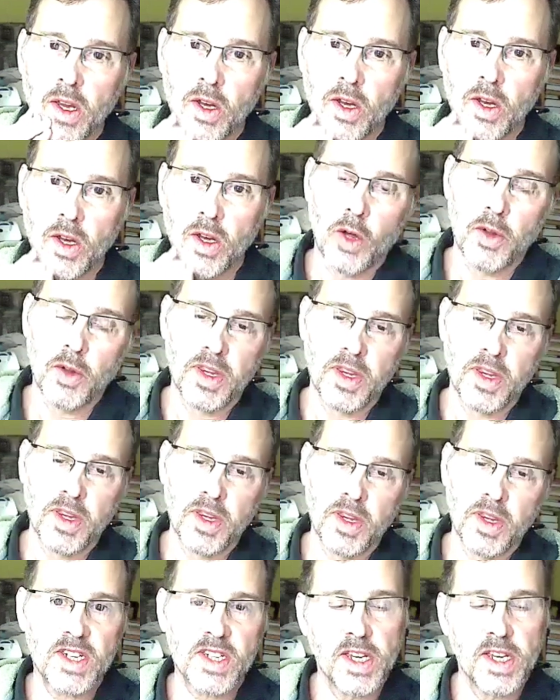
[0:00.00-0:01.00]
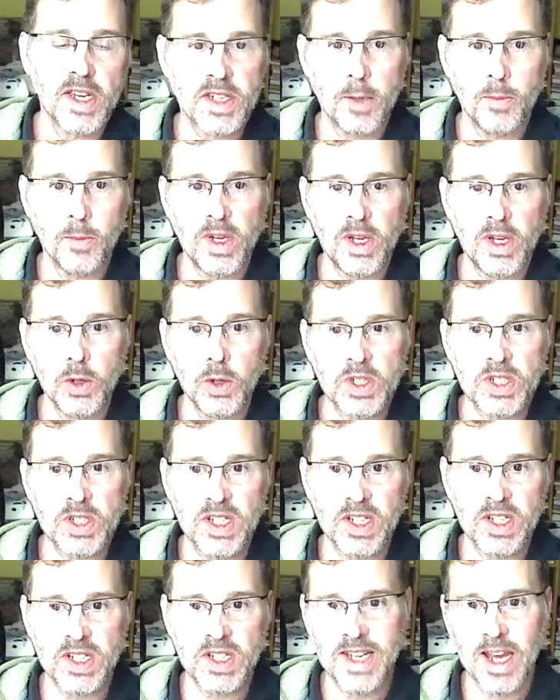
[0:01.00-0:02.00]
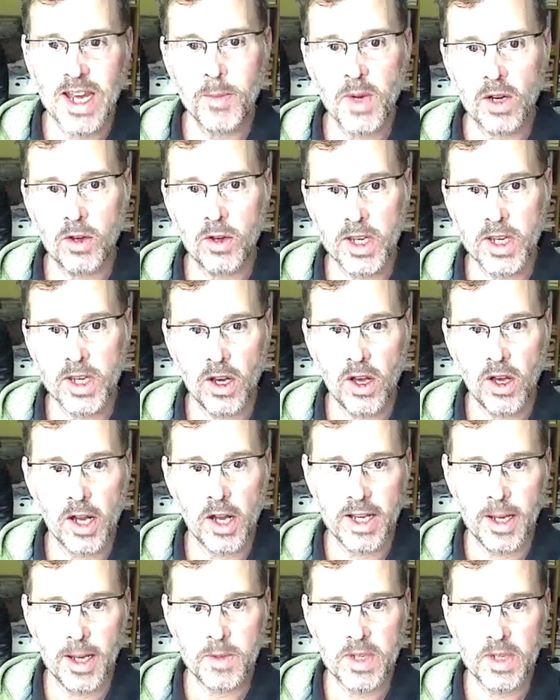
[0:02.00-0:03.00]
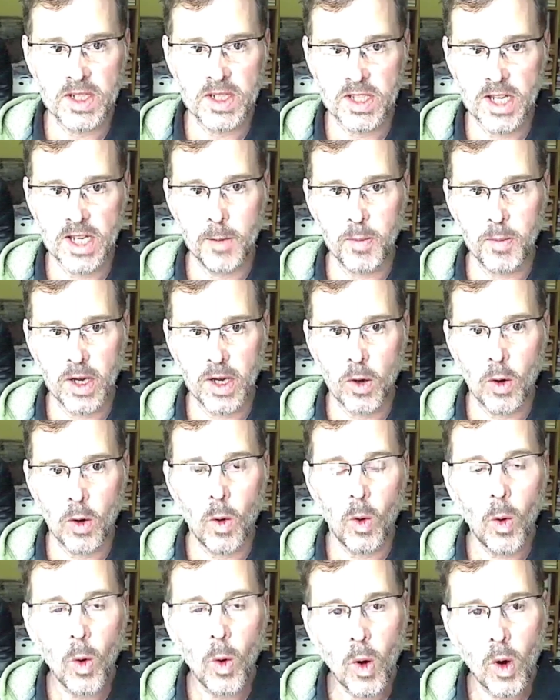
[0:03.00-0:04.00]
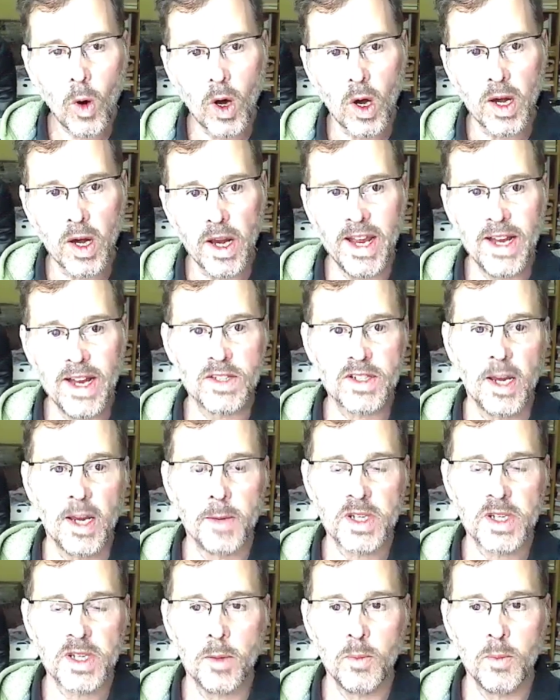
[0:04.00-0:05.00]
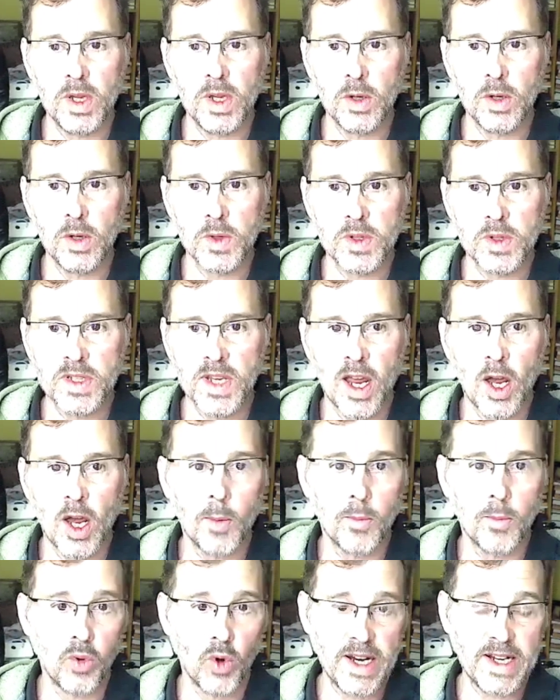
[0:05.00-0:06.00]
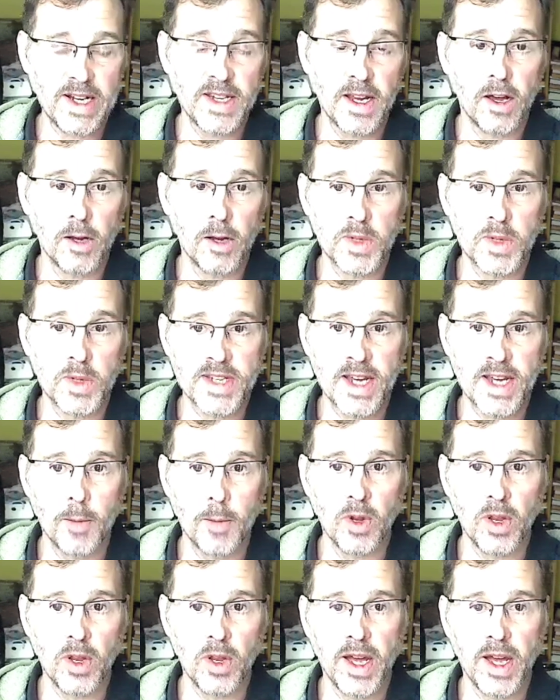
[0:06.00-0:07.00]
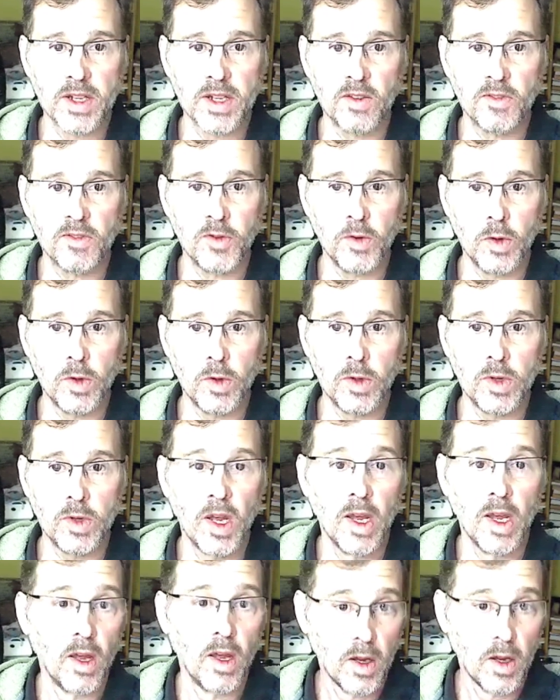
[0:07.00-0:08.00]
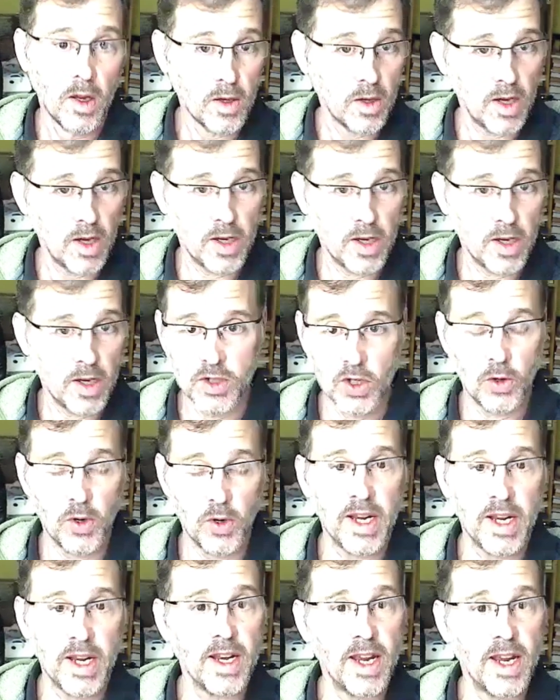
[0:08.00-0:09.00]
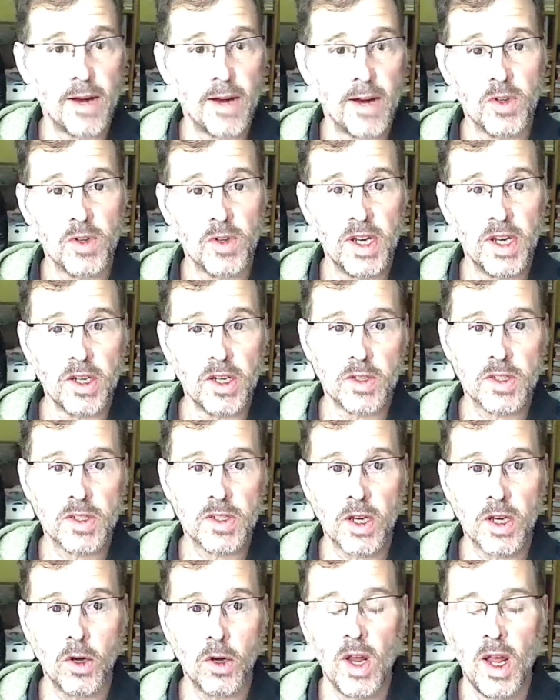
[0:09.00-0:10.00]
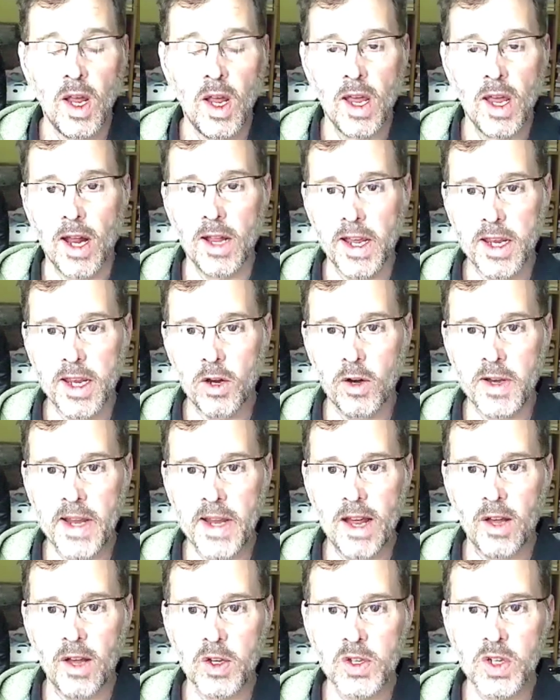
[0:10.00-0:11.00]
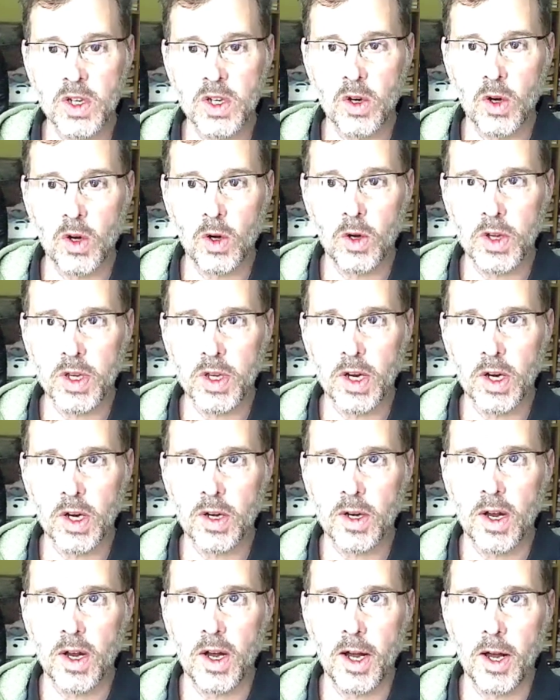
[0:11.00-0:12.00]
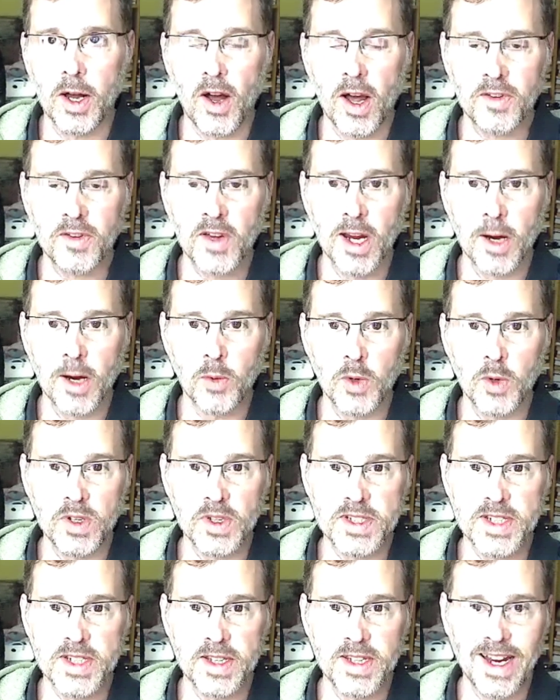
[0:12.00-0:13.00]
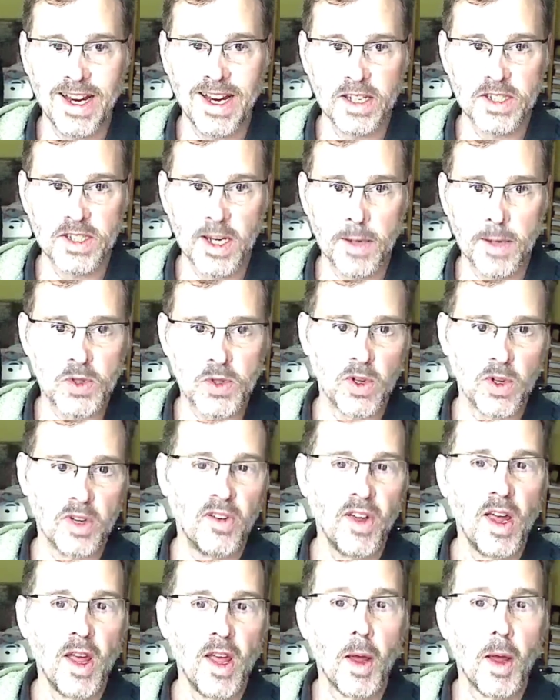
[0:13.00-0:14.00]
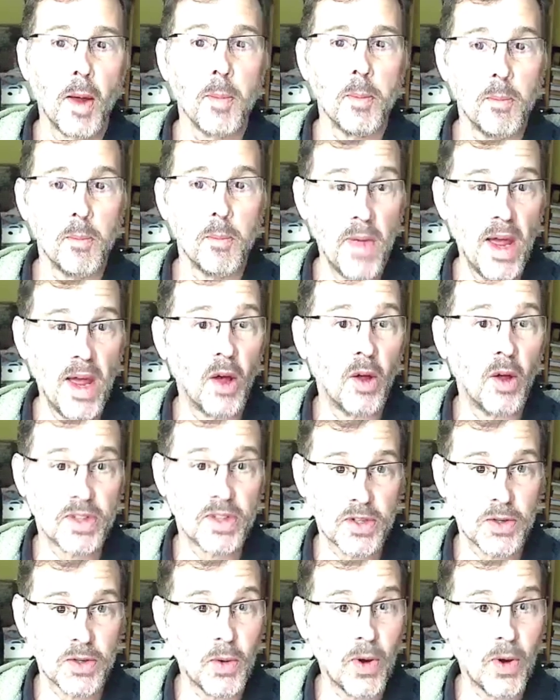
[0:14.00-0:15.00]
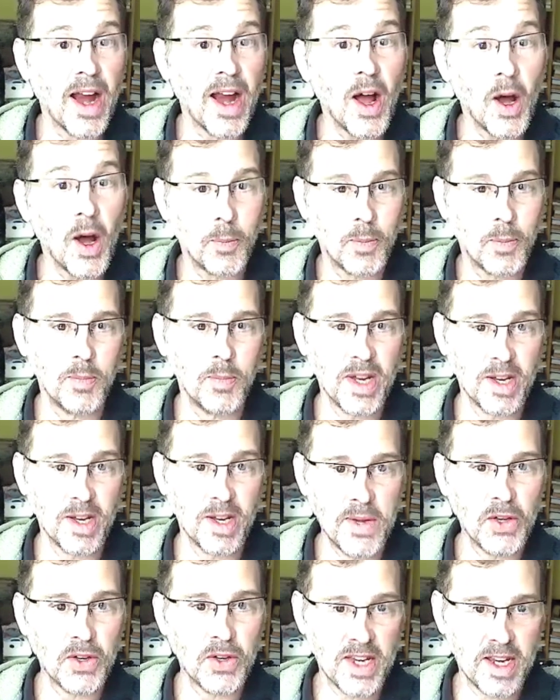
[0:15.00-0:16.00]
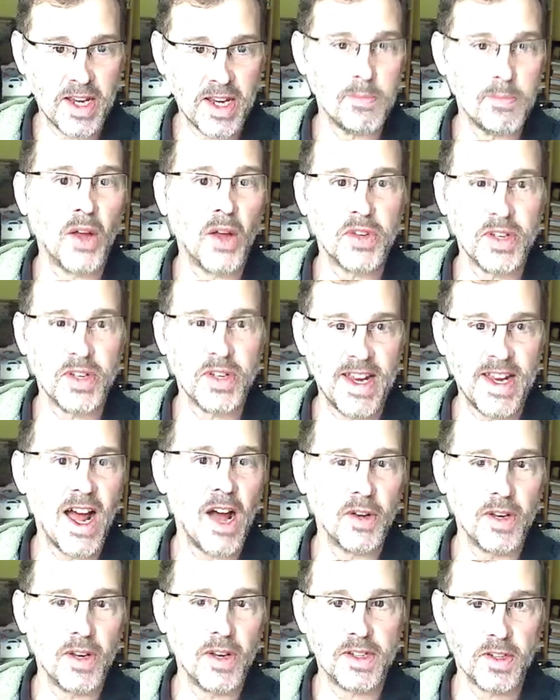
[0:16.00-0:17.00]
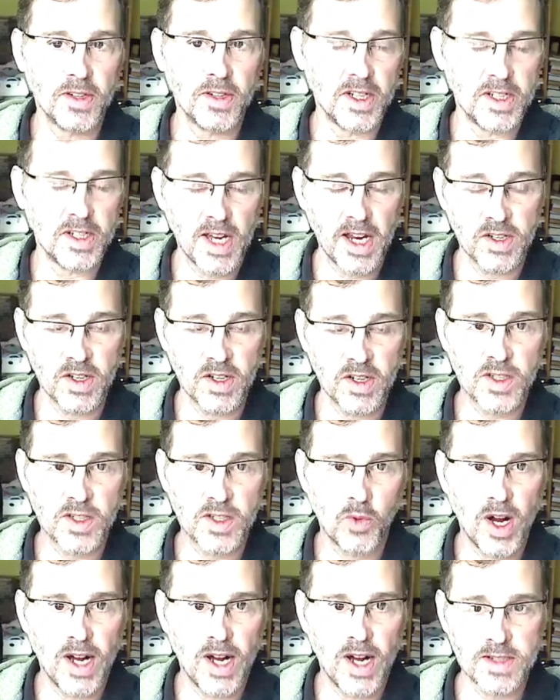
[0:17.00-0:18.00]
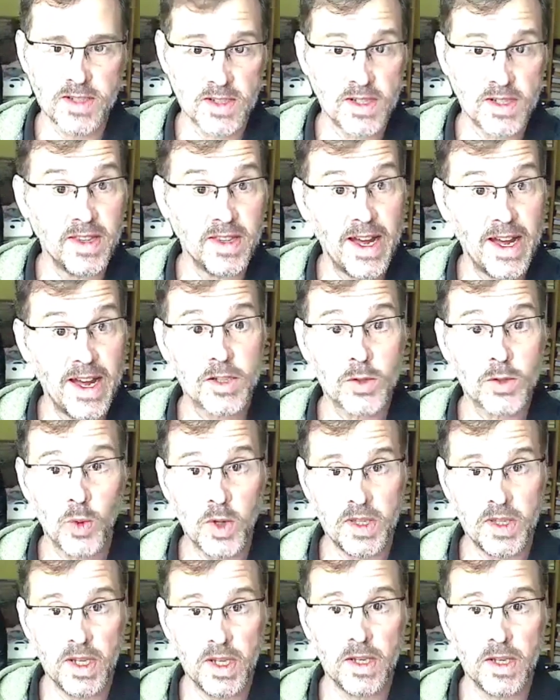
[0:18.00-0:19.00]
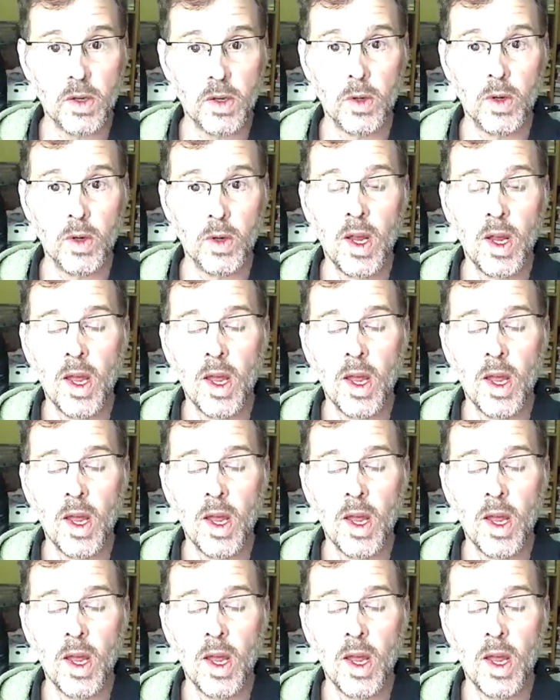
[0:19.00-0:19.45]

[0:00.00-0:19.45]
these things can be used systemically on an empty stomach, or enzymes can be used to help break down, metabolize the food during and after dinner. So I like your analogy earlier off camera when you said that enzymes sort of melt or help a big meal get melted down into the digestive process, and that's what they do.